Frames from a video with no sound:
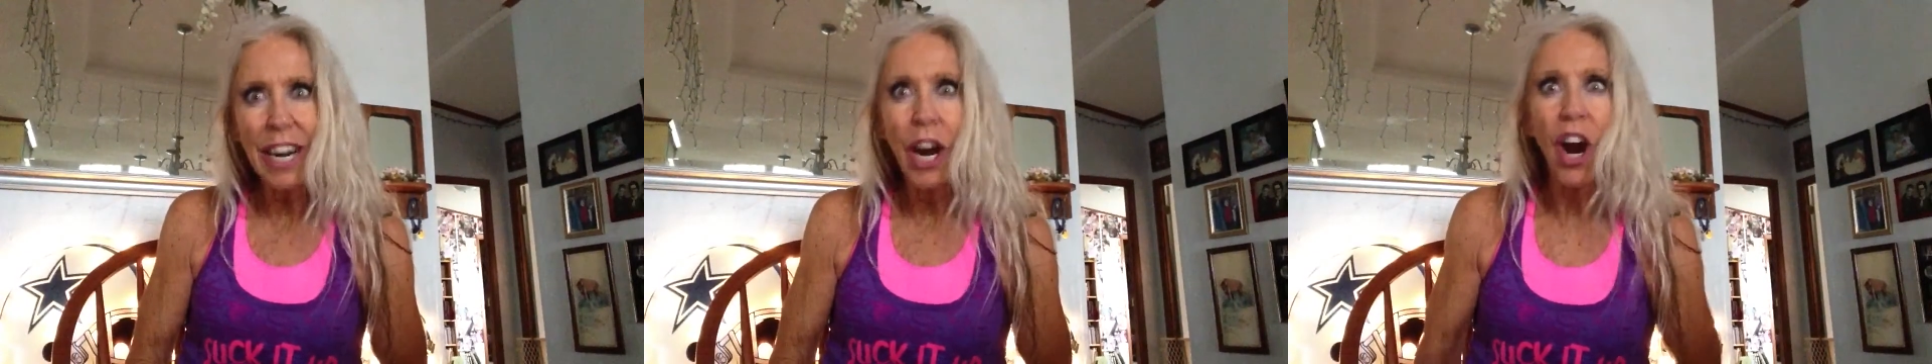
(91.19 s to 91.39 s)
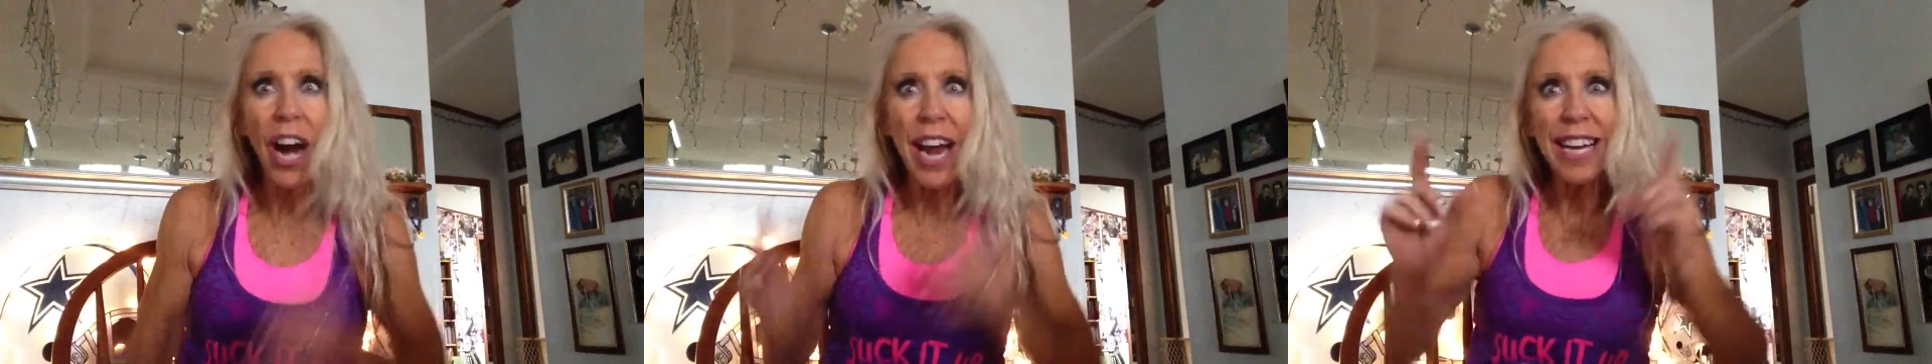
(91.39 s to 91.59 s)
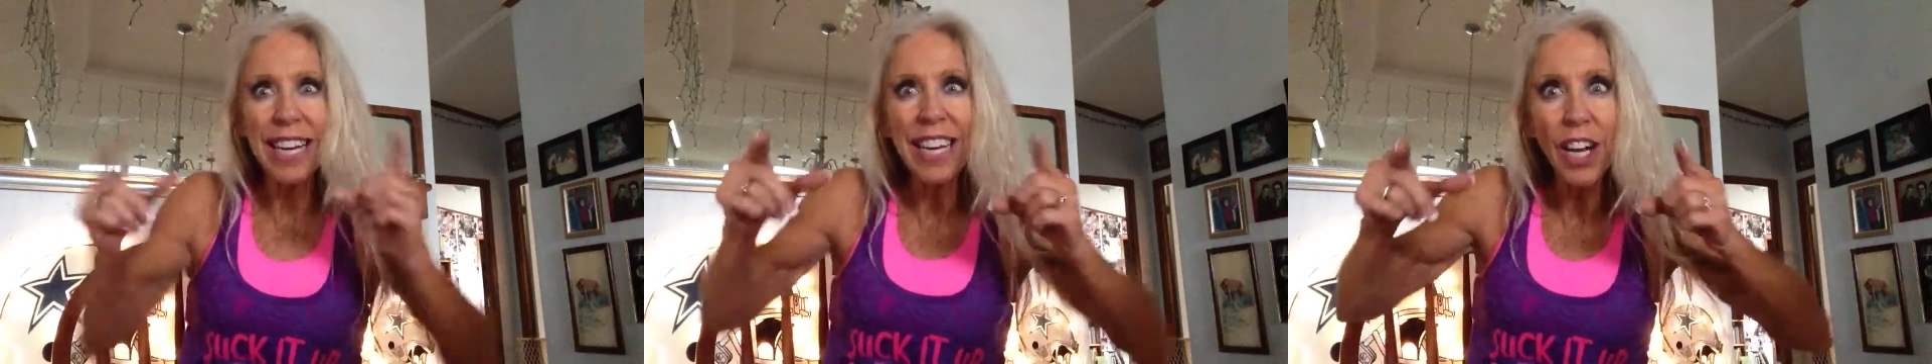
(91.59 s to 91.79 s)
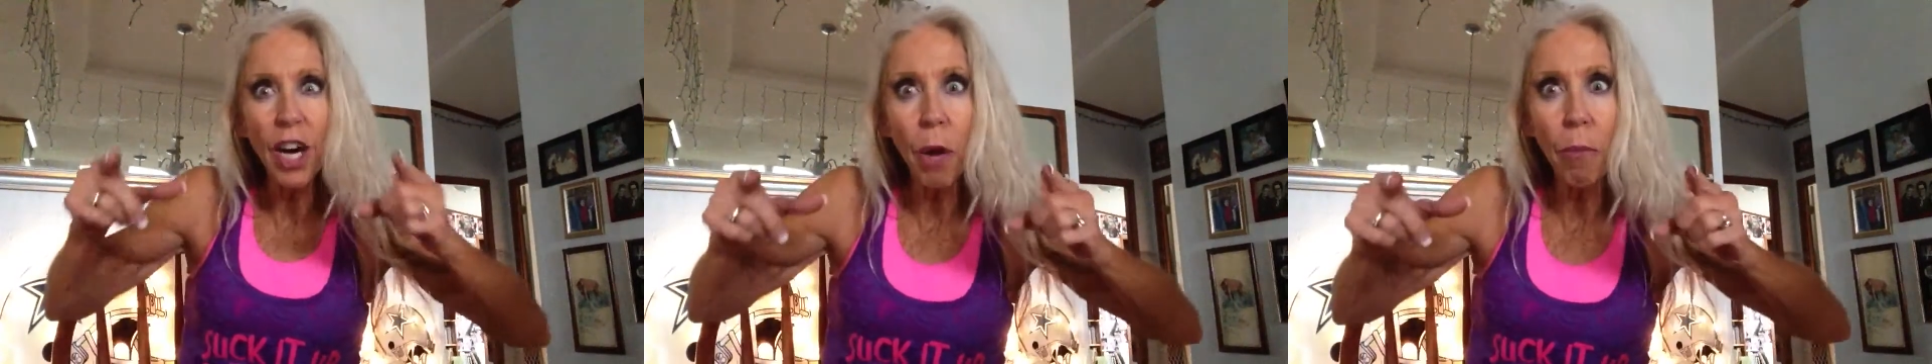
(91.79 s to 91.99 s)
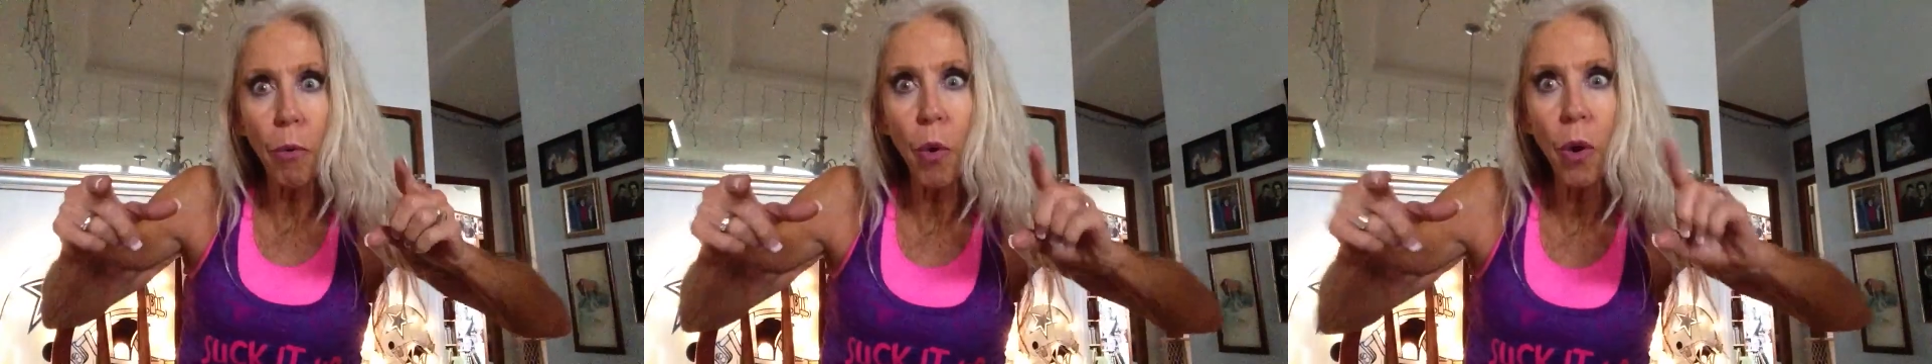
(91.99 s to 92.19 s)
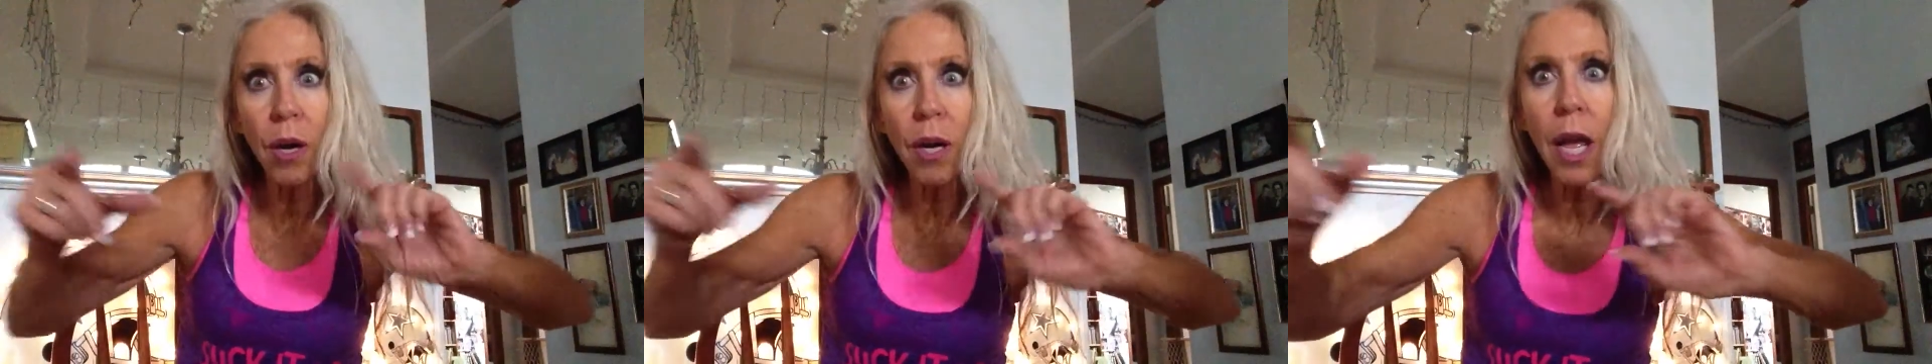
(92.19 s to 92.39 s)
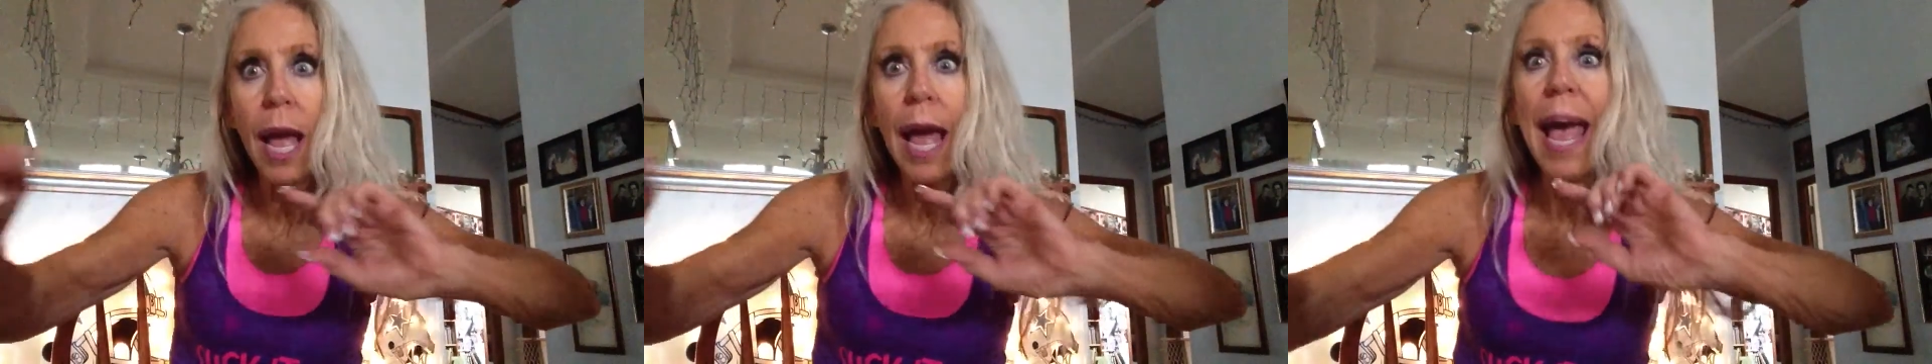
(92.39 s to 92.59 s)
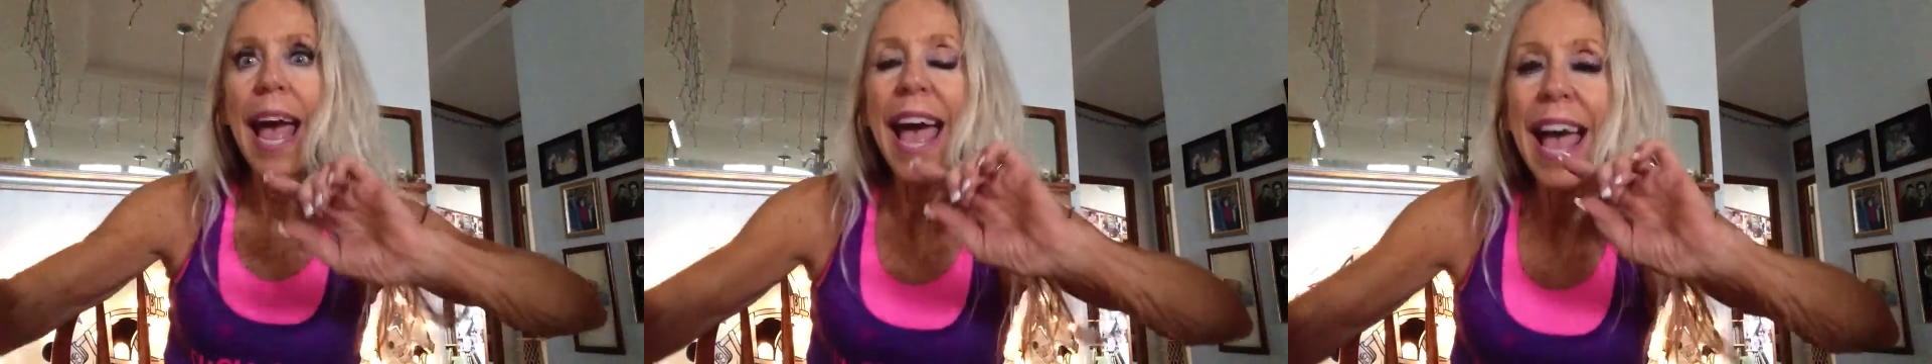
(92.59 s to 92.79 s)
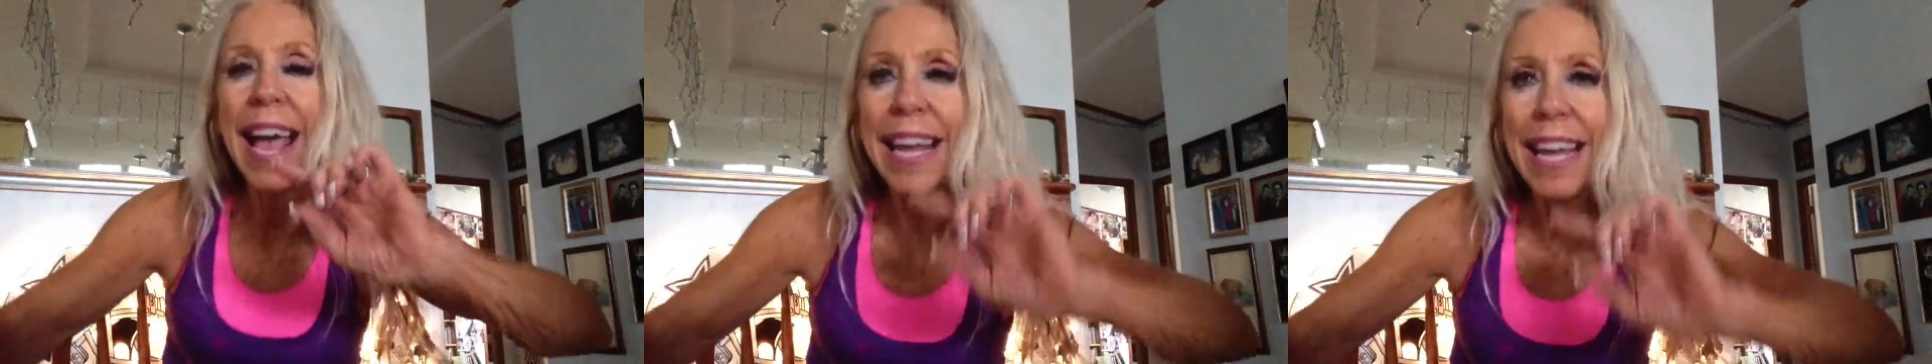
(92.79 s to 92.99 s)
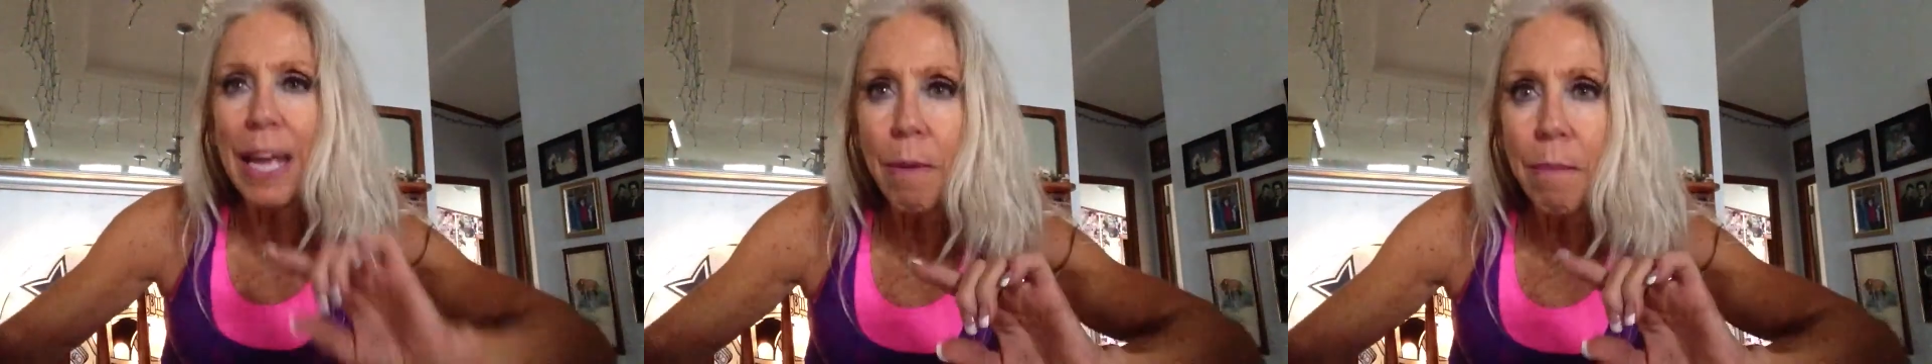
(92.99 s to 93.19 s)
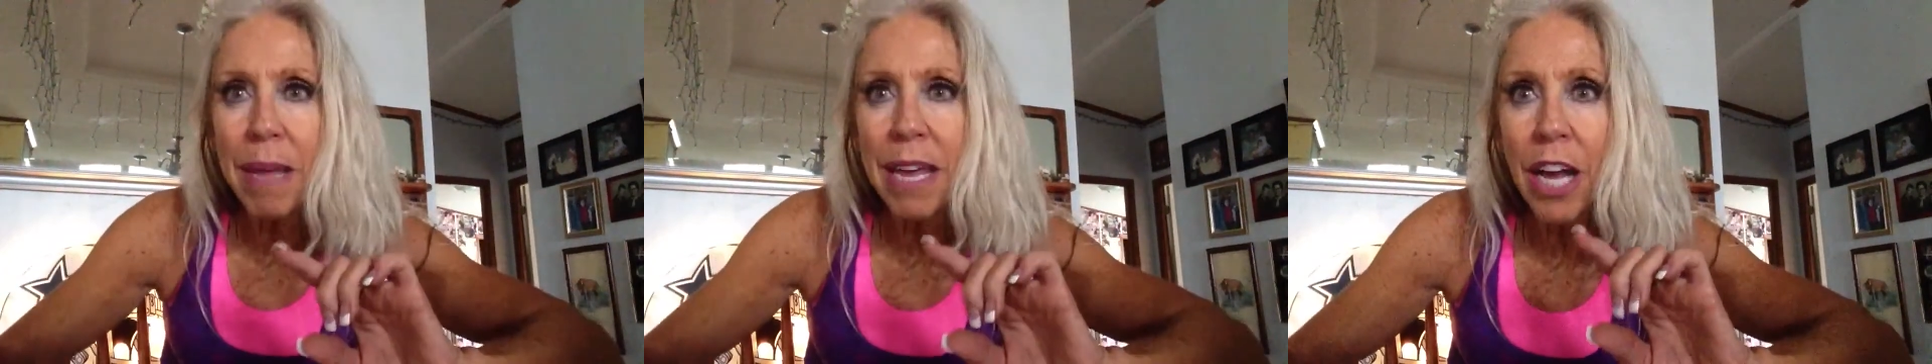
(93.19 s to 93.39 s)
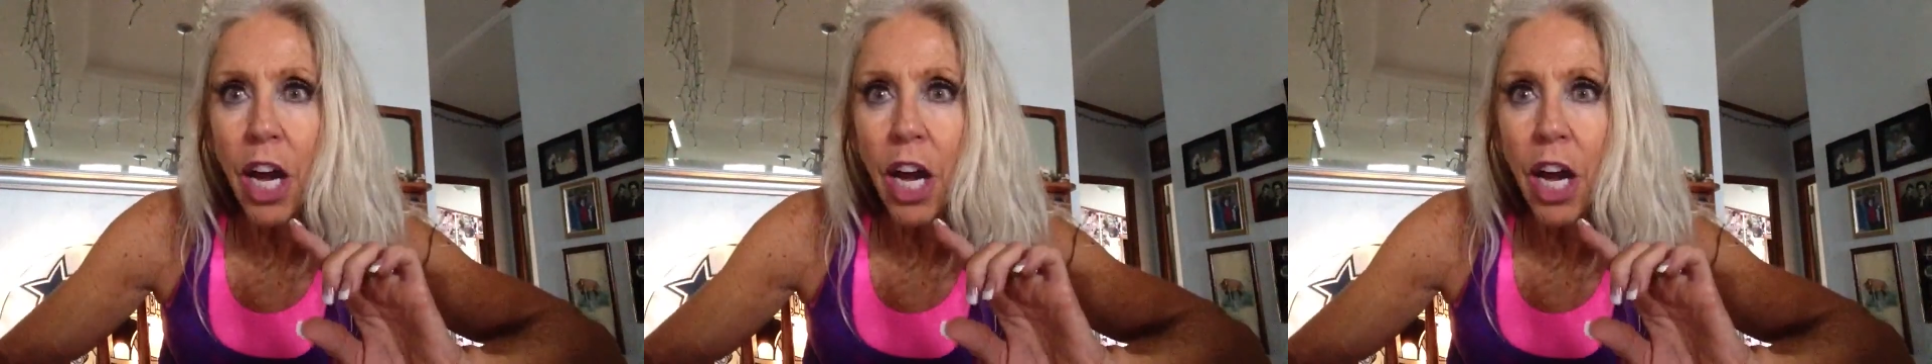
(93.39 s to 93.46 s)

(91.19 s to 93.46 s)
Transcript: All right, get on board and give me